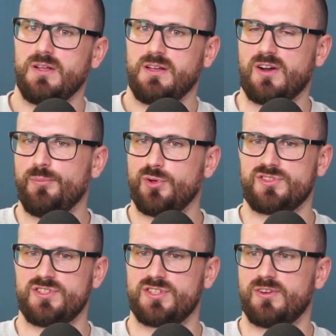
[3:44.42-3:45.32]
Graham
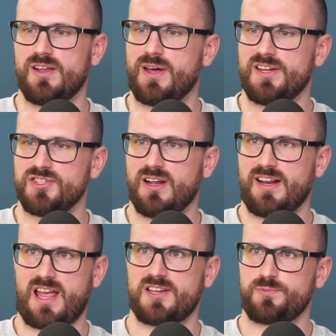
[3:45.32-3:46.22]
Potter is a great manager and
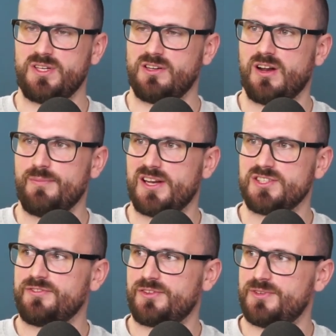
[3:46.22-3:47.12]
has been a great
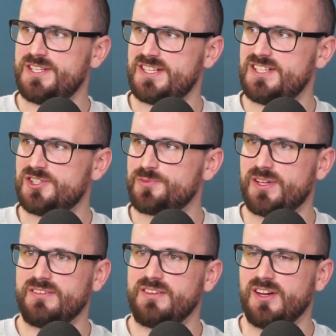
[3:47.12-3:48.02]
manager for 3 seasons.
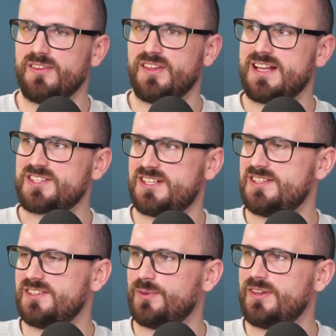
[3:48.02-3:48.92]
But the last
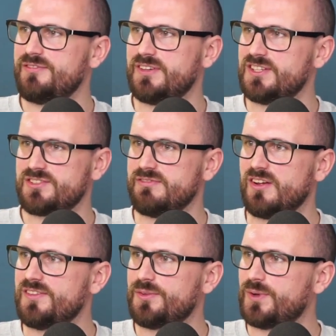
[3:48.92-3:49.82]
season when they finished
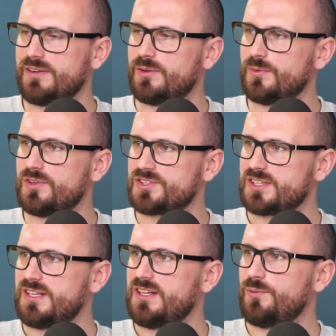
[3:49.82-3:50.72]
9th or whatever it was
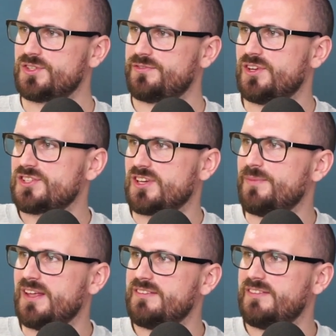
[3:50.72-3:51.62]
the first time
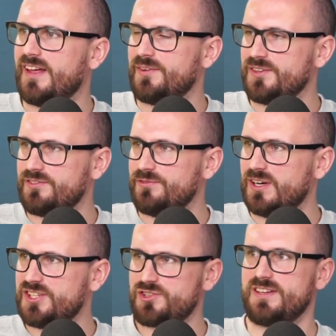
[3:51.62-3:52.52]
that
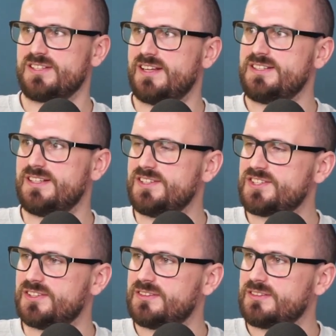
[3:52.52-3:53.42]
really translated
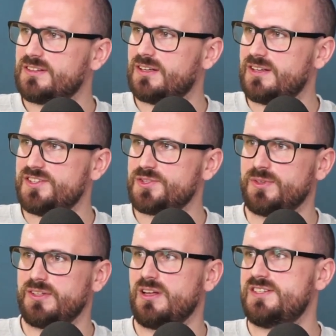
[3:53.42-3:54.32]
into
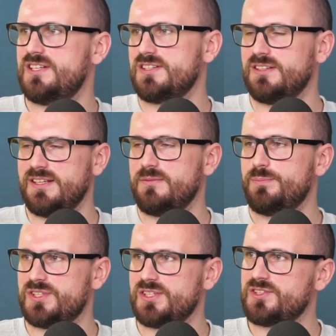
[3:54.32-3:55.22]
a decent league
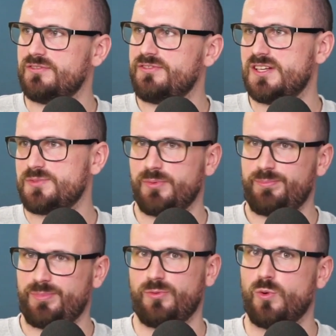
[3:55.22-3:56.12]
position. Finished
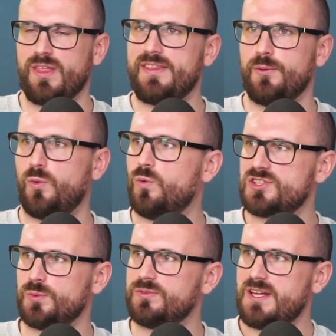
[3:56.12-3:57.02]
before that, they were always
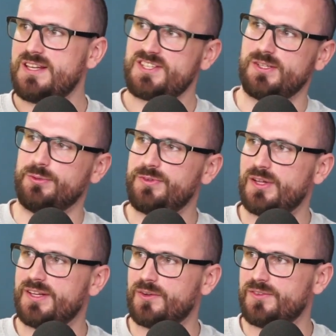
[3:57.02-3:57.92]
sort of still
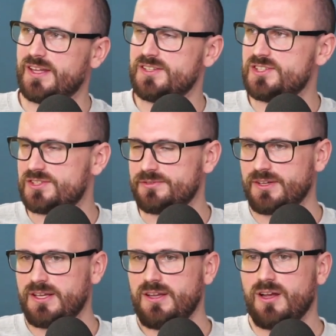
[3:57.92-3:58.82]
flirting on the edges of
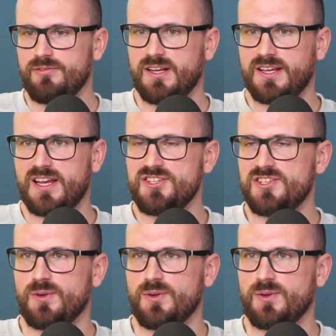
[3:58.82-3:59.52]
relegation. So